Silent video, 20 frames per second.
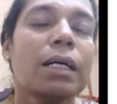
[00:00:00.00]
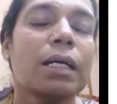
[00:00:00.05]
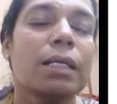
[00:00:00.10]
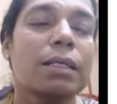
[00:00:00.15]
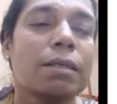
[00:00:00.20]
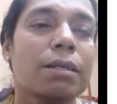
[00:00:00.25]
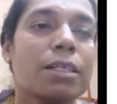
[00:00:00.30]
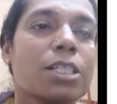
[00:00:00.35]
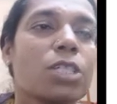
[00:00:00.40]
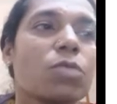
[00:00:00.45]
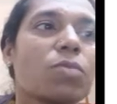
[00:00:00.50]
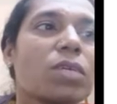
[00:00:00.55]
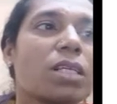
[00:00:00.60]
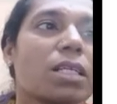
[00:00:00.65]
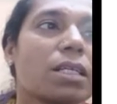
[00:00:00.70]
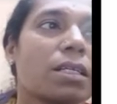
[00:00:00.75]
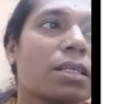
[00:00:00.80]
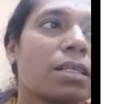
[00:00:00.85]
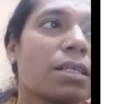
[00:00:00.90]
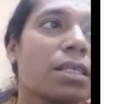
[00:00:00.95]
transmitter
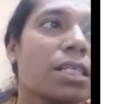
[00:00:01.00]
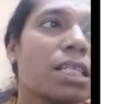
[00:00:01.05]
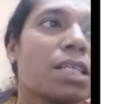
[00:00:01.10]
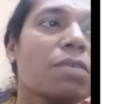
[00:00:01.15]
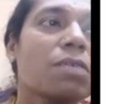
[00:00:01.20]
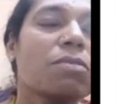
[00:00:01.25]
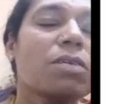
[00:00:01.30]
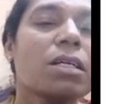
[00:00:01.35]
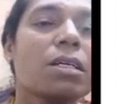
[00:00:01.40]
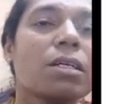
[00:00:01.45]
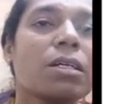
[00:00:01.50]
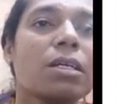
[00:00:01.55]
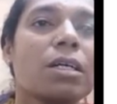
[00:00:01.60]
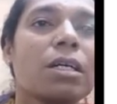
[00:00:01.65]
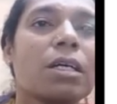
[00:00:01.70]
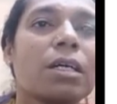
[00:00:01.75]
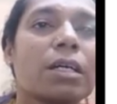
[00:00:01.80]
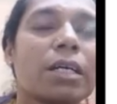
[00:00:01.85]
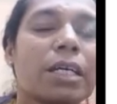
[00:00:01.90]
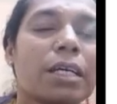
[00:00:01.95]
and receiver
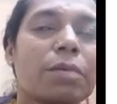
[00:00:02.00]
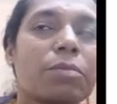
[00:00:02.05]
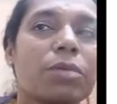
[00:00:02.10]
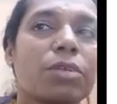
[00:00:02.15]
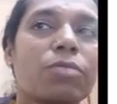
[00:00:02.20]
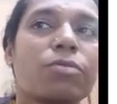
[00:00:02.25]
kept